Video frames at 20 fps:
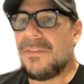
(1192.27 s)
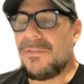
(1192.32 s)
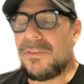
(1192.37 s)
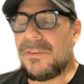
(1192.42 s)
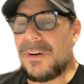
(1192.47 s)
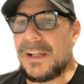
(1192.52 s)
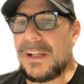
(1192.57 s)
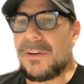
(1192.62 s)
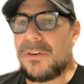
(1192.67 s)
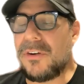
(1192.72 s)

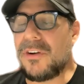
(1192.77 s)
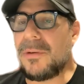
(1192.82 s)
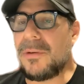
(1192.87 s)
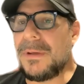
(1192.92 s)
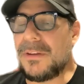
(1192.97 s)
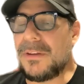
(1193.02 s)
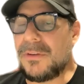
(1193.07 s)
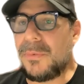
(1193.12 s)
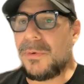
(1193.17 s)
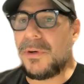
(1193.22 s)
for the
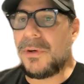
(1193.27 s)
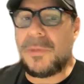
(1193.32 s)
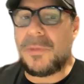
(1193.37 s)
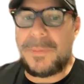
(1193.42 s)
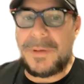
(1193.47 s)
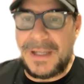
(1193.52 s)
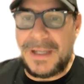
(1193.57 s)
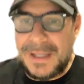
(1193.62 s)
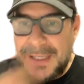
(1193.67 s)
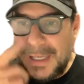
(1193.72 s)
economy to
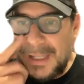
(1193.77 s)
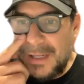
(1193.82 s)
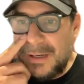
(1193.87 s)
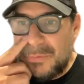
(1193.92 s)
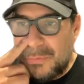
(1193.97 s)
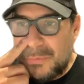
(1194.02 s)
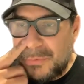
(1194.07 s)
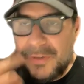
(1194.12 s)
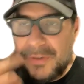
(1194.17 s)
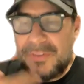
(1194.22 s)
reopen
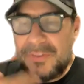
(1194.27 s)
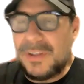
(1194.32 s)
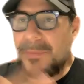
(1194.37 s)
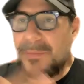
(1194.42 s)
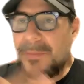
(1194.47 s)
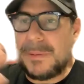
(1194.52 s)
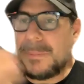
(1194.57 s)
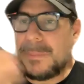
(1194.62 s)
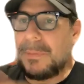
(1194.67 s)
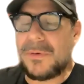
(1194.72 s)
again, we're
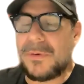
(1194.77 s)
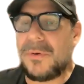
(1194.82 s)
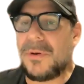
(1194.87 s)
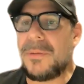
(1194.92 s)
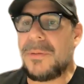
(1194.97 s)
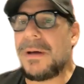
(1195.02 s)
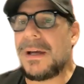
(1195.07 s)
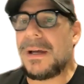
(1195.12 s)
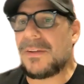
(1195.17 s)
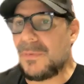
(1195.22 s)
seeing people
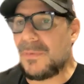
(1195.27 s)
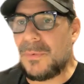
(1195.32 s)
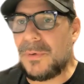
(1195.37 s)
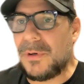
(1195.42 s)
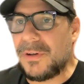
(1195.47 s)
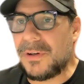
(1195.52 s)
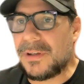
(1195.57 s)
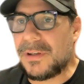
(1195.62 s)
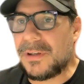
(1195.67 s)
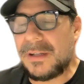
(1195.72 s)
going back to
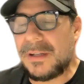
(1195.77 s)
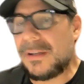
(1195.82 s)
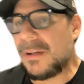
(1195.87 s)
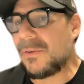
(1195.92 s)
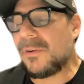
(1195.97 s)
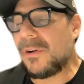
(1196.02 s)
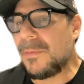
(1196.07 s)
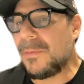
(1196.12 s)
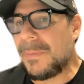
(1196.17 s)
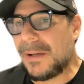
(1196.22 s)
work, and they're
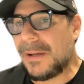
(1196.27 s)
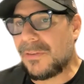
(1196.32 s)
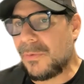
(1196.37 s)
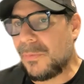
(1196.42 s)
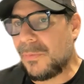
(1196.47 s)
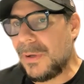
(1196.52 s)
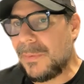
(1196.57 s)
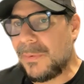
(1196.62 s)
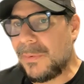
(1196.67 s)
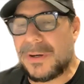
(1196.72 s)
going back to
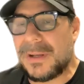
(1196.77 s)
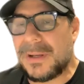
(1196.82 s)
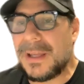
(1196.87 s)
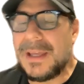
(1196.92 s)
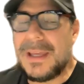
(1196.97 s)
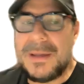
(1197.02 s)
WeWork,